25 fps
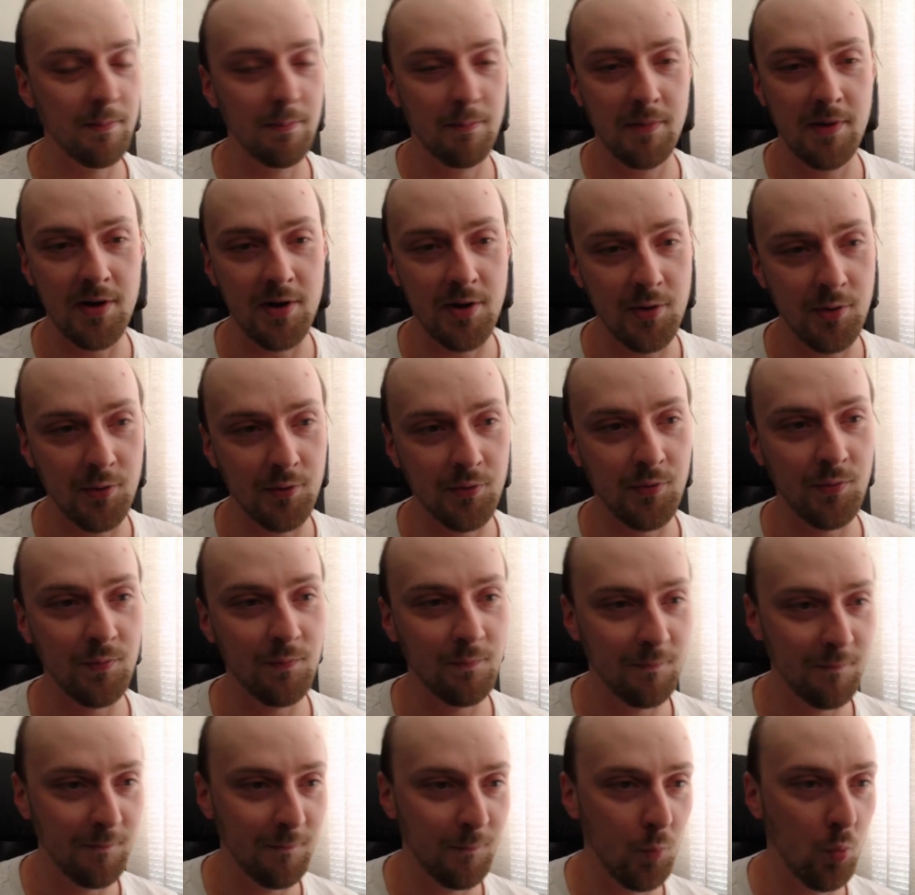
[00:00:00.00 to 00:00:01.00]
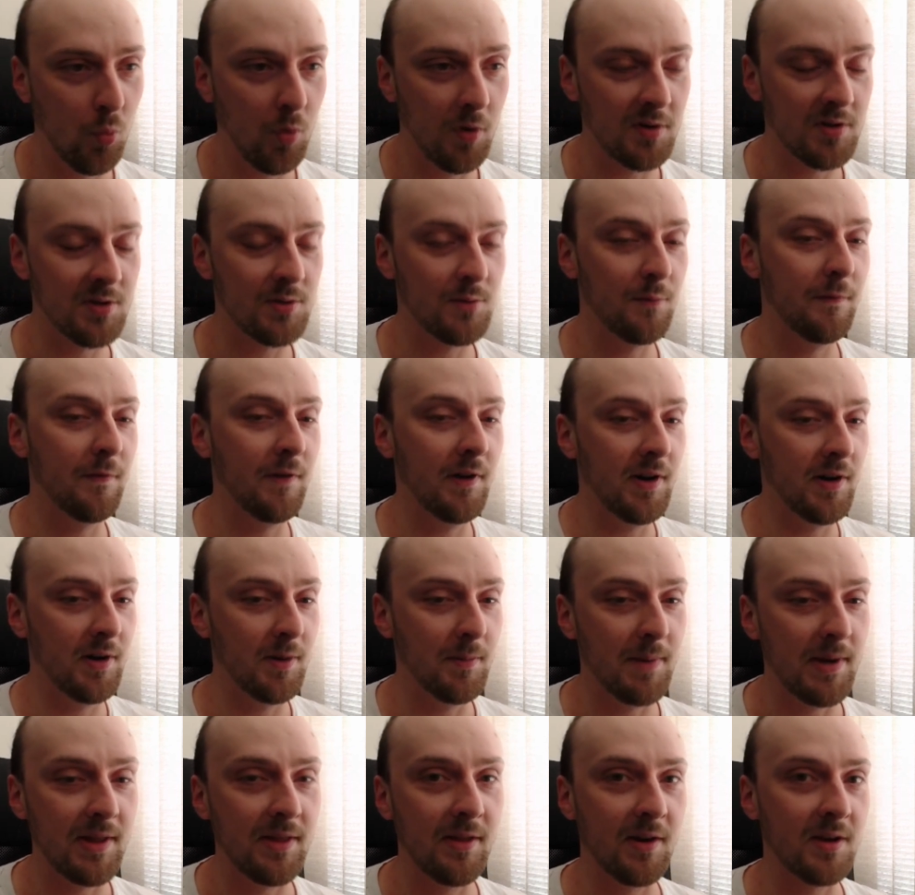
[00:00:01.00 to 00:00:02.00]
Mario wants to find a
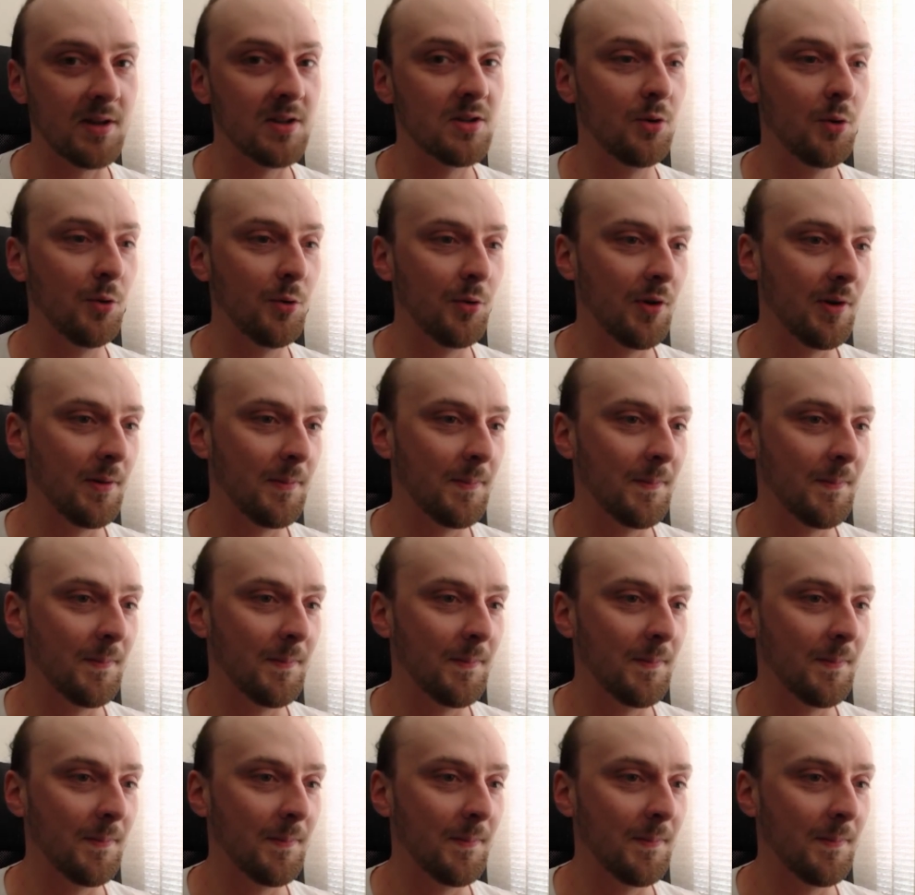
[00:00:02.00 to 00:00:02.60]
better sauna.